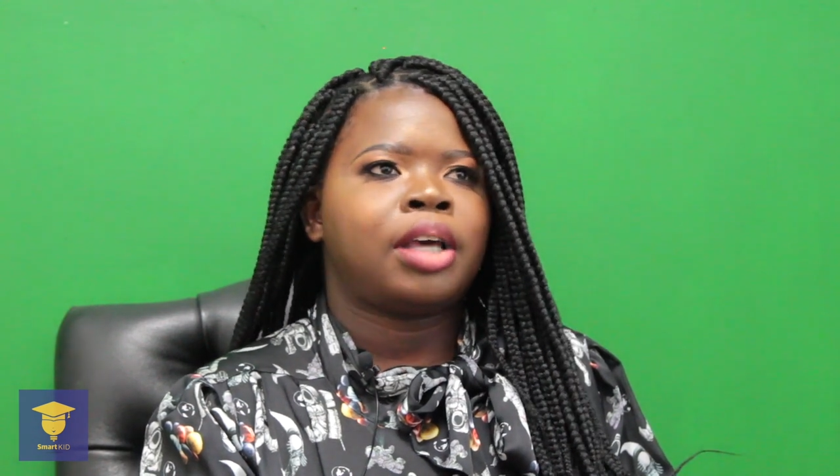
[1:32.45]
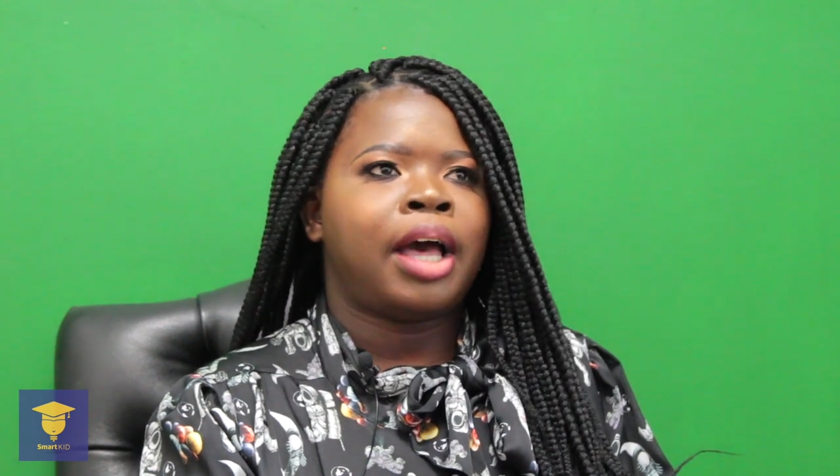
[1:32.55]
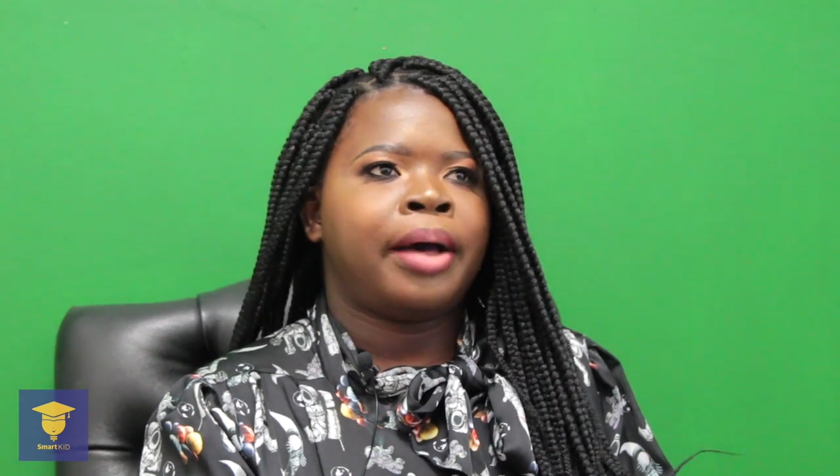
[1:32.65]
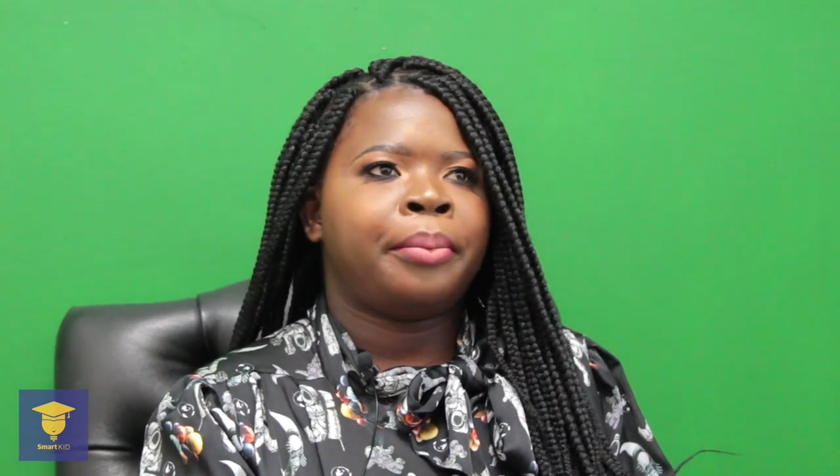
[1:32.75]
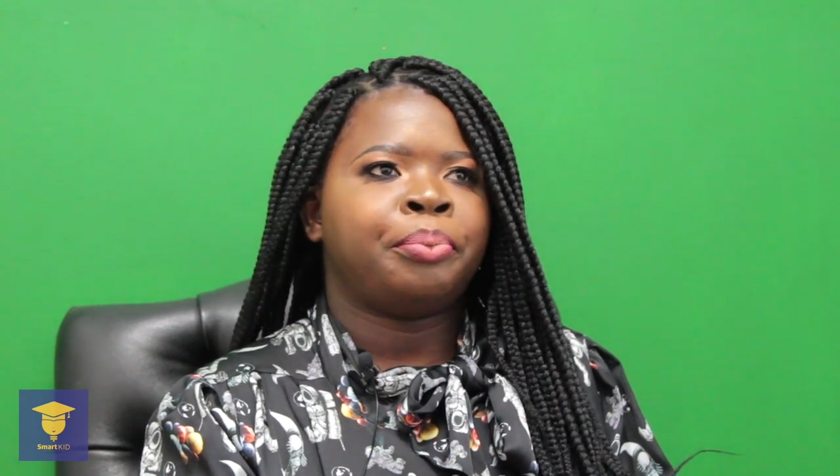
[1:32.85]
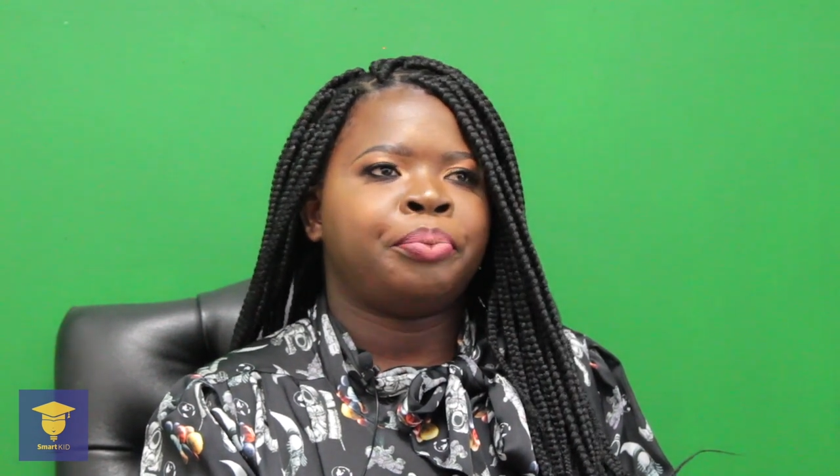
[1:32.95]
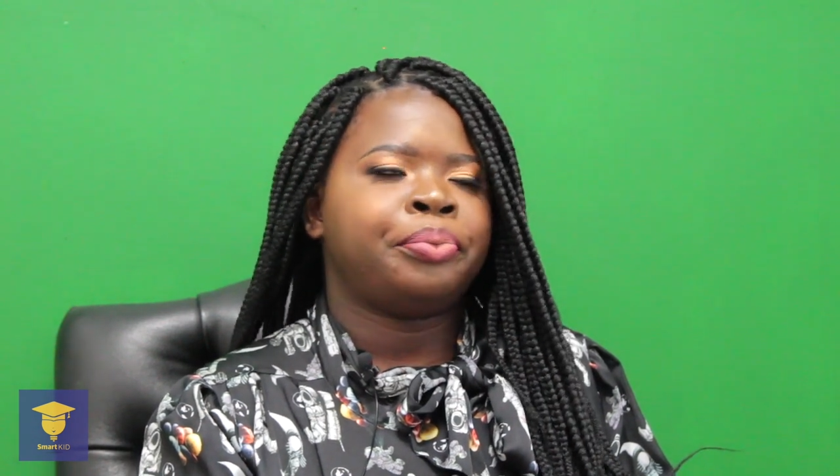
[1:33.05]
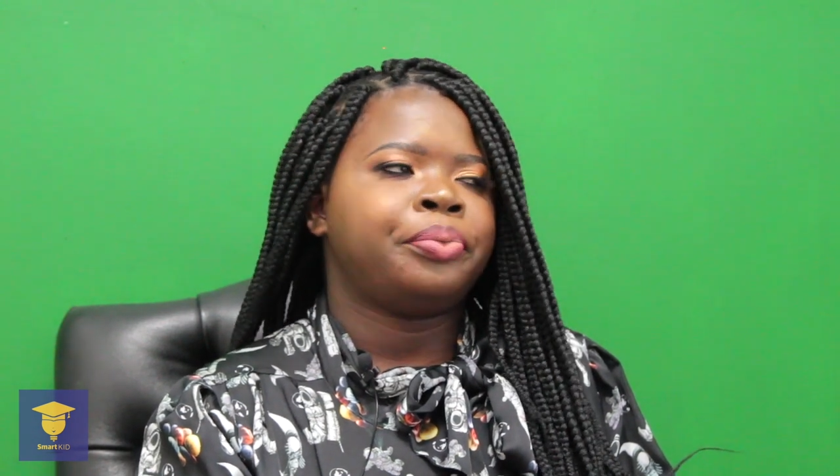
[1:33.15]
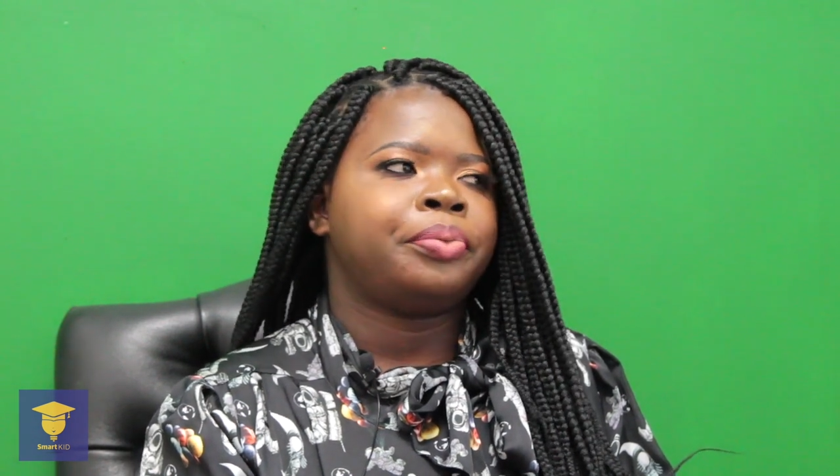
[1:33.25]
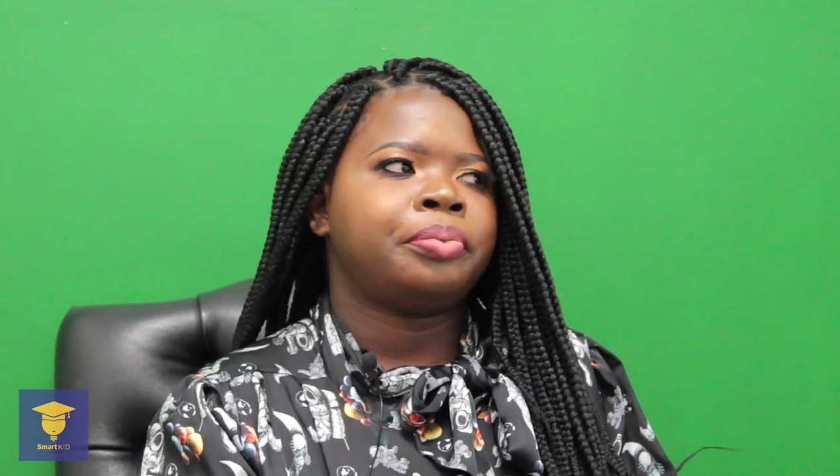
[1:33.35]

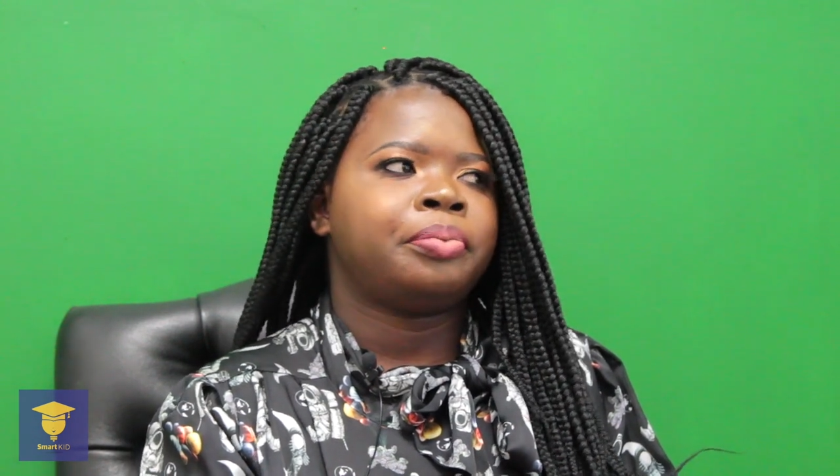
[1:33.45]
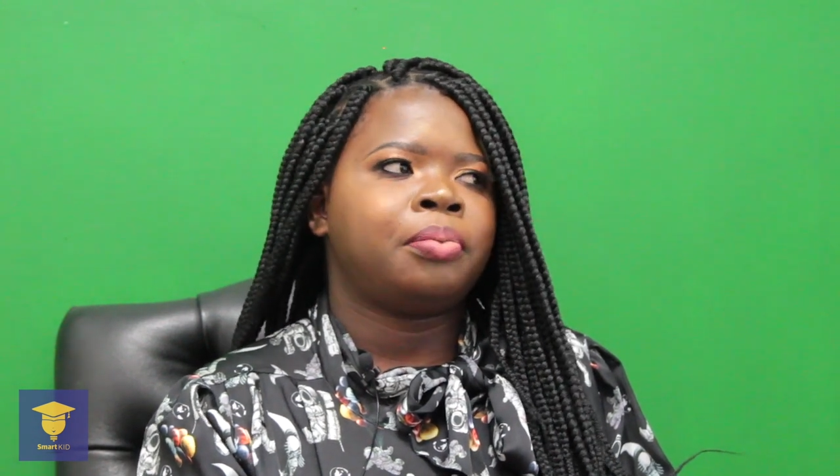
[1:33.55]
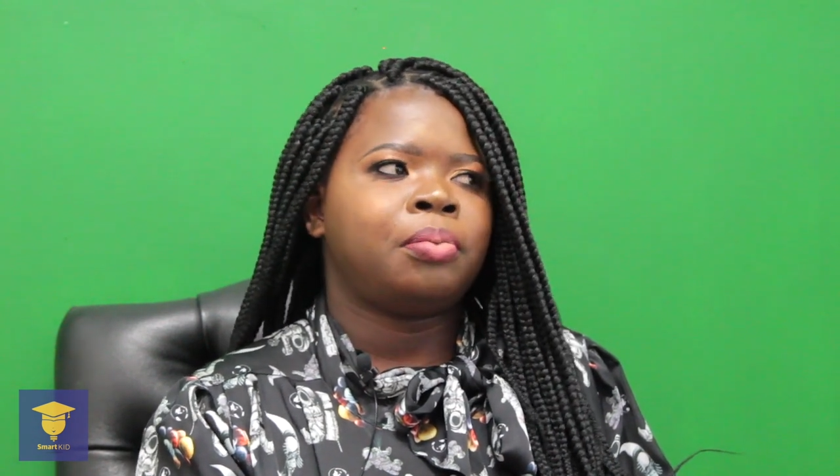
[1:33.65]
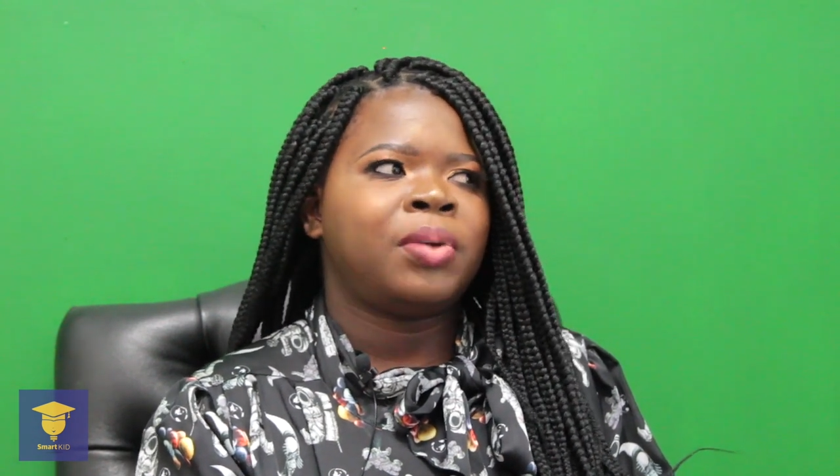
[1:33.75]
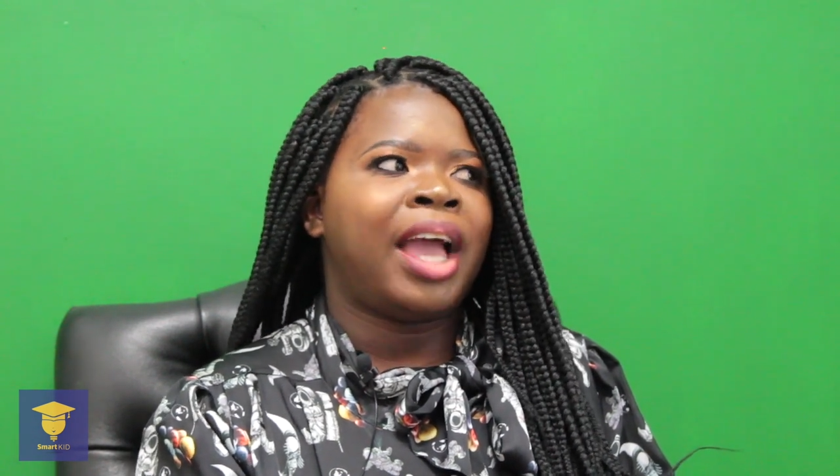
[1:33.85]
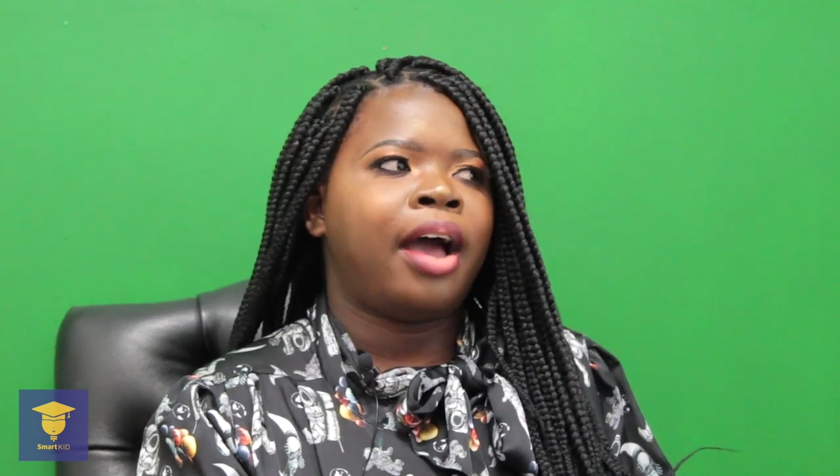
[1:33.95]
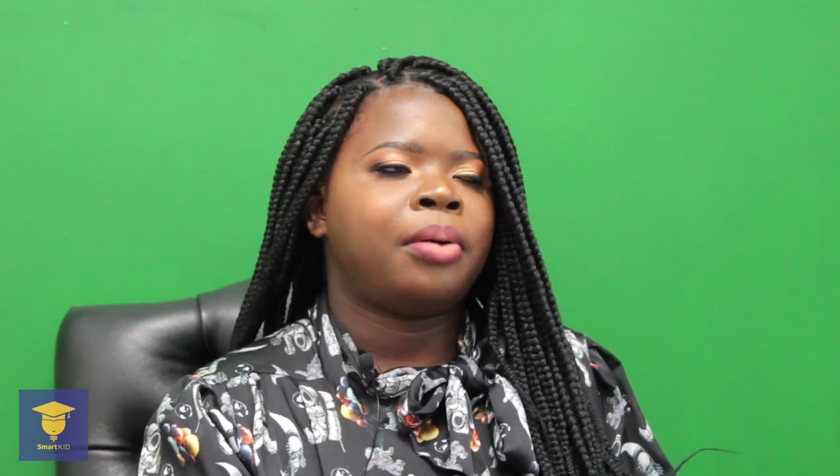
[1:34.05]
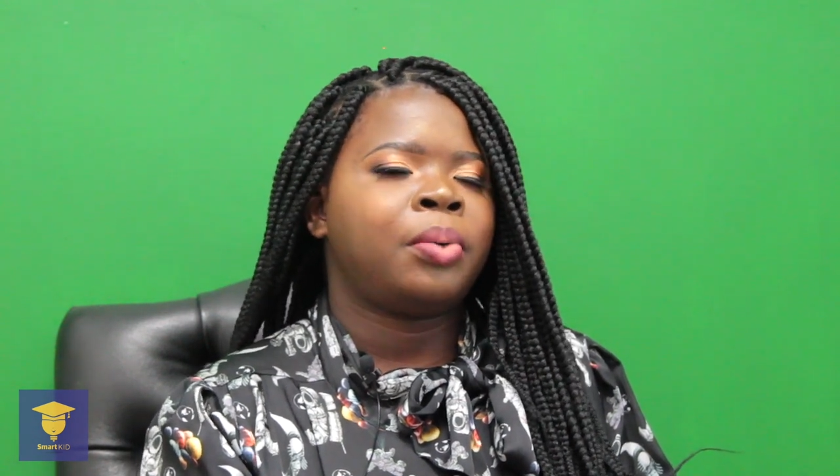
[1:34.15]
Um, yeah,